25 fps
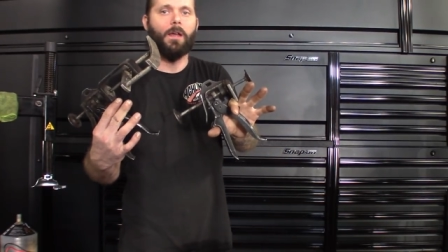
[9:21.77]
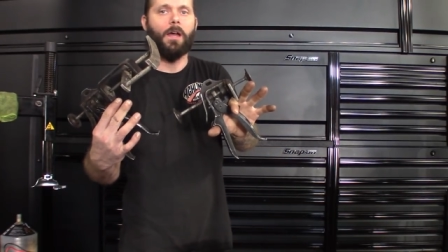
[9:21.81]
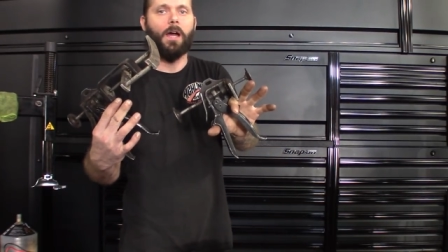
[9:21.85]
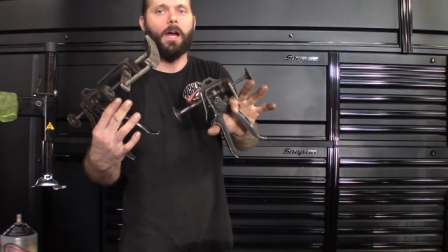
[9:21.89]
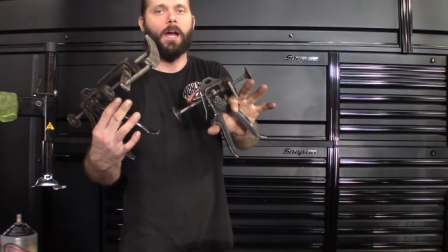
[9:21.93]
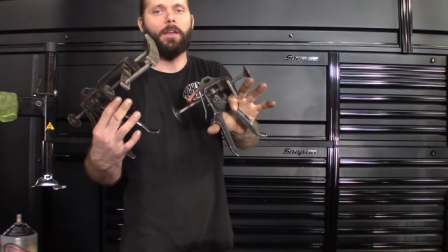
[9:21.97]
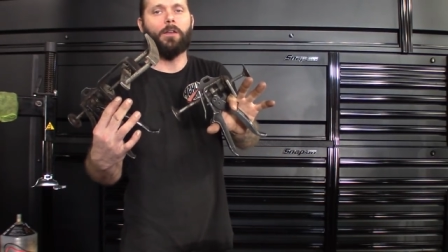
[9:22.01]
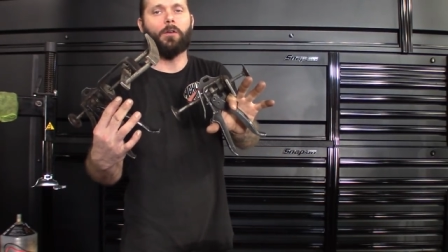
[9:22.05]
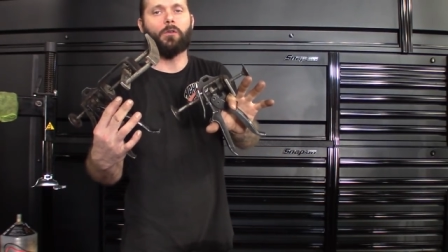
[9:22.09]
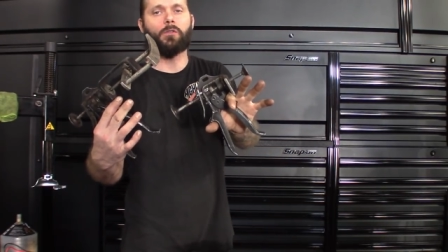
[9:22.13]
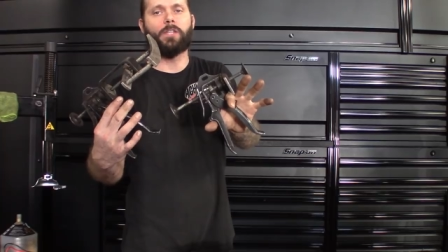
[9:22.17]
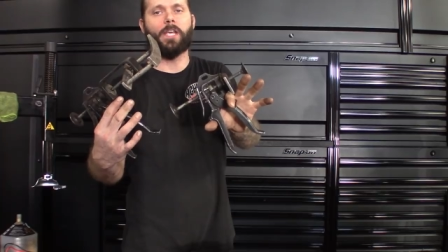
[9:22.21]

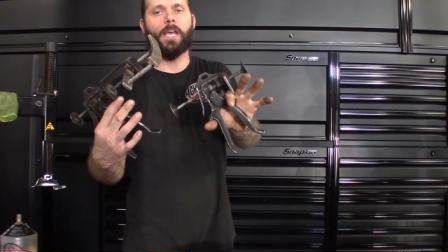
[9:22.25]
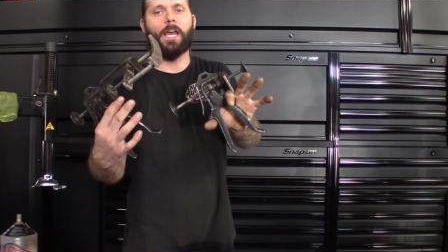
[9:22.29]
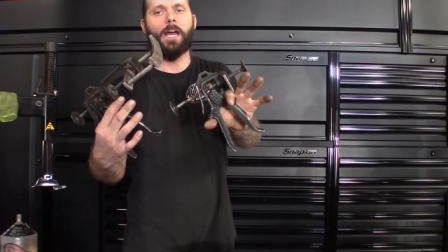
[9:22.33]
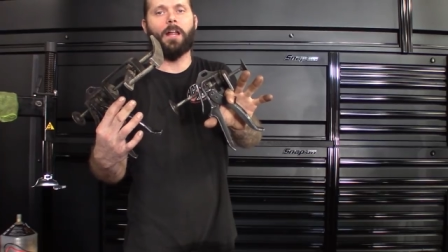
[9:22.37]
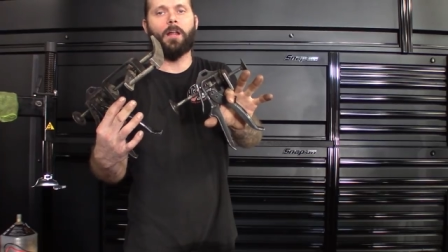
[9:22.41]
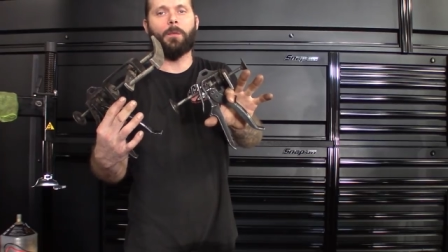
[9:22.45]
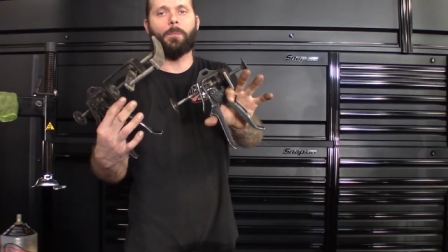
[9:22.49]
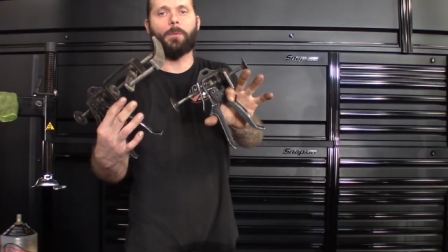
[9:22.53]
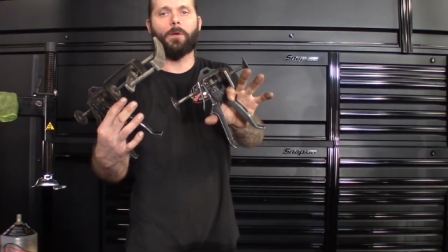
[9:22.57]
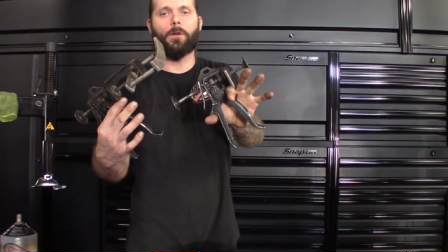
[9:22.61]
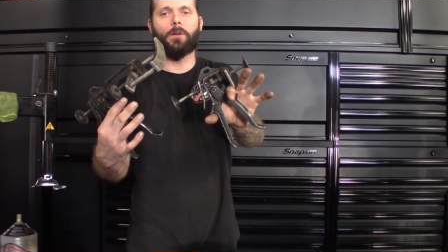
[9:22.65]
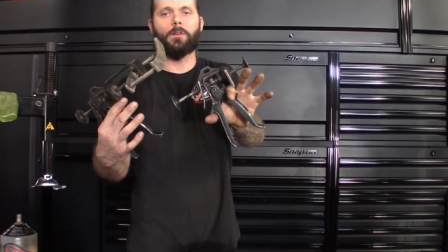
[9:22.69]
on those
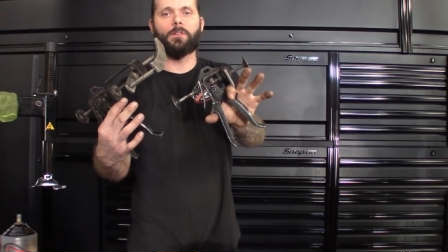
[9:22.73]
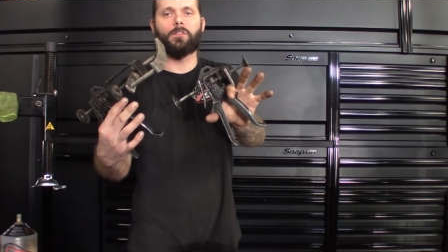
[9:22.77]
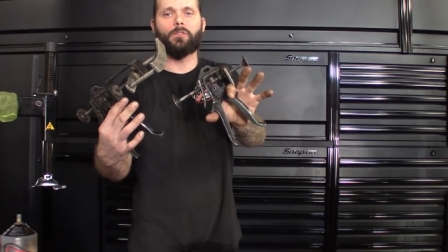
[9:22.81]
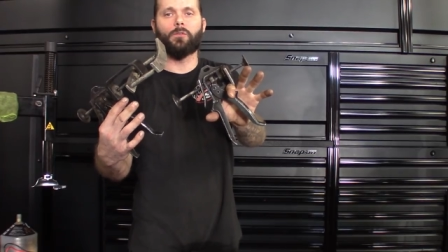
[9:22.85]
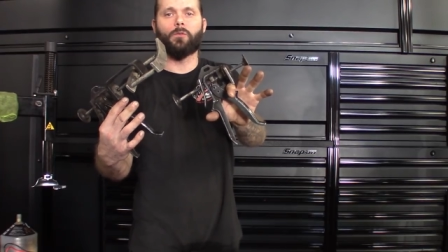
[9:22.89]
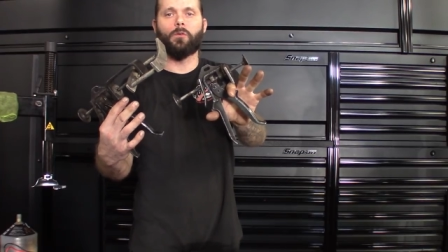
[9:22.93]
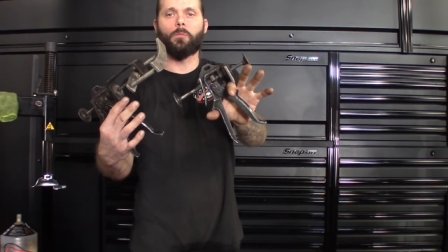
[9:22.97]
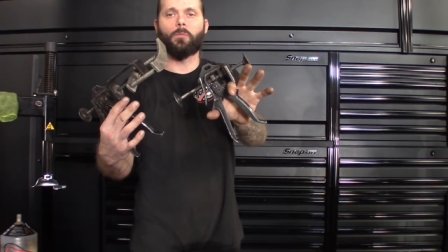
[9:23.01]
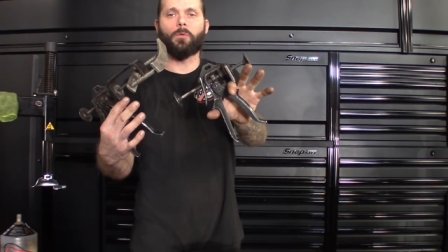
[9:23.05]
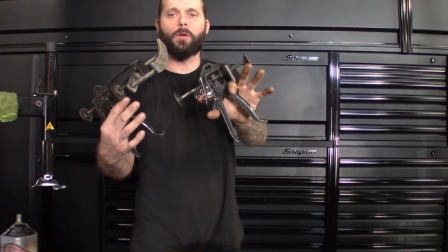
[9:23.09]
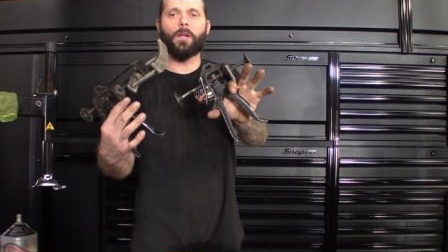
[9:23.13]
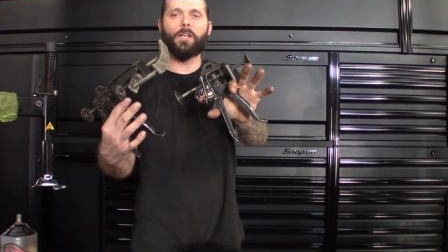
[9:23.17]
calipers,
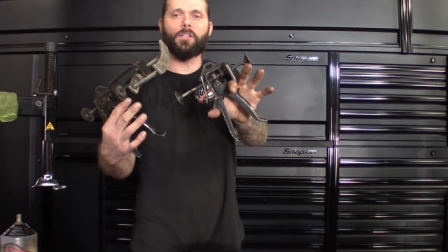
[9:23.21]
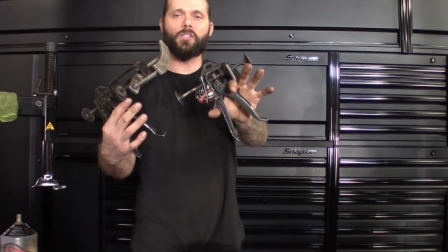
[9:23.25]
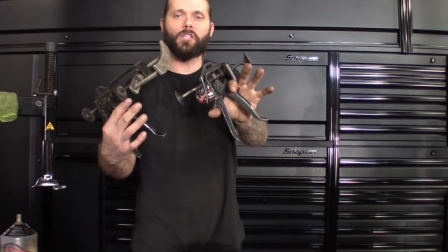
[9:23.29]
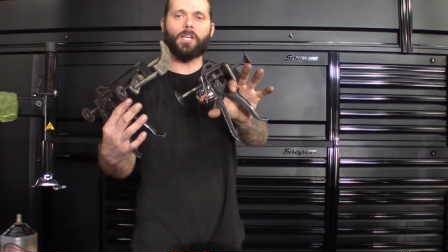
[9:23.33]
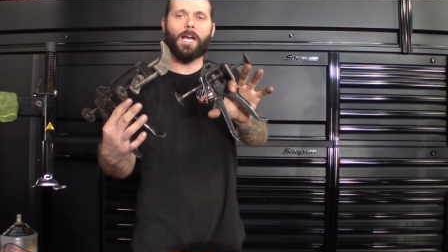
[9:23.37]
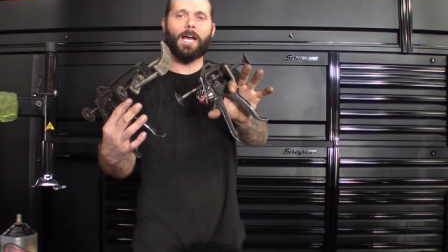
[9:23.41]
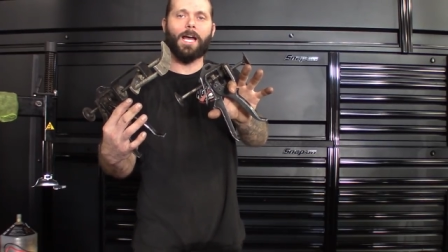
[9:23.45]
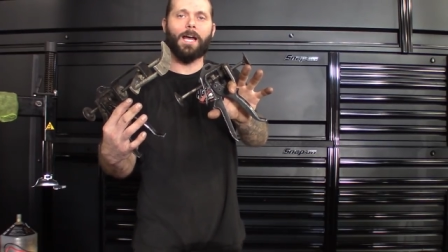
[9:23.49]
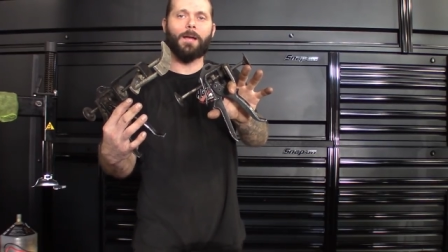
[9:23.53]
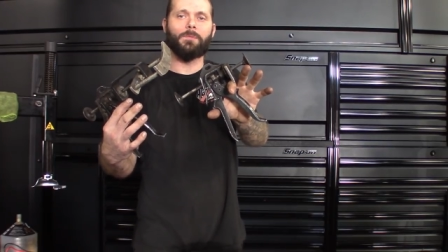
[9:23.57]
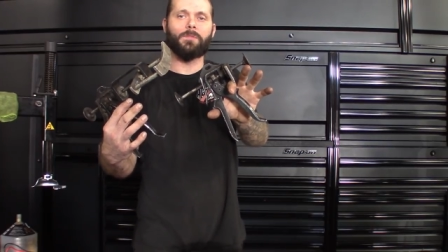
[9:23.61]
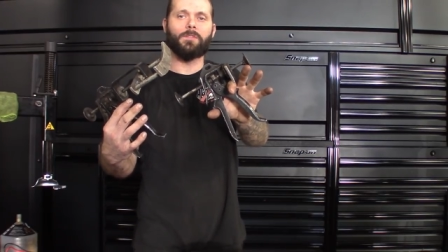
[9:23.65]
doing brake
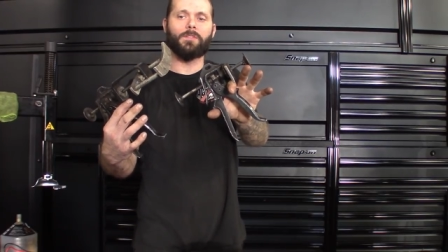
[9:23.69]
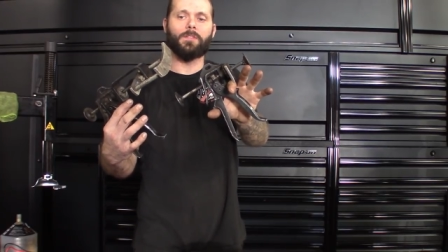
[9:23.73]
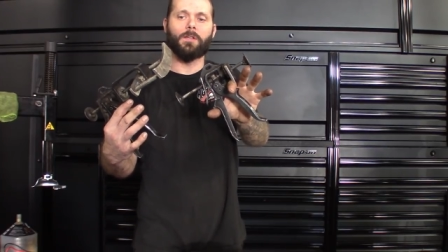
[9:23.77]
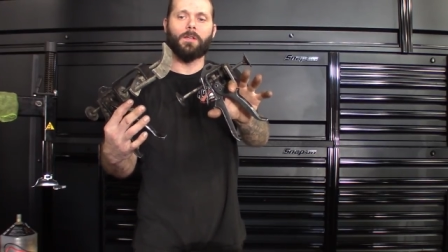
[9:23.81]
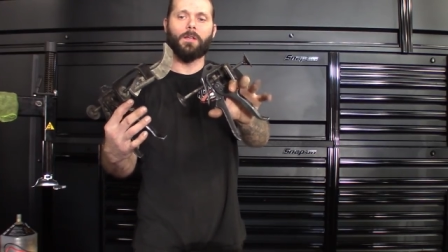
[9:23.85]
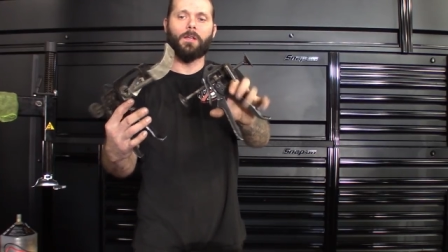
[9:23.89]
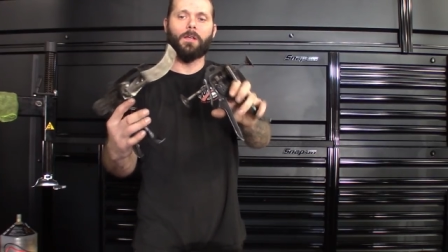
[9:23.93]
jobs.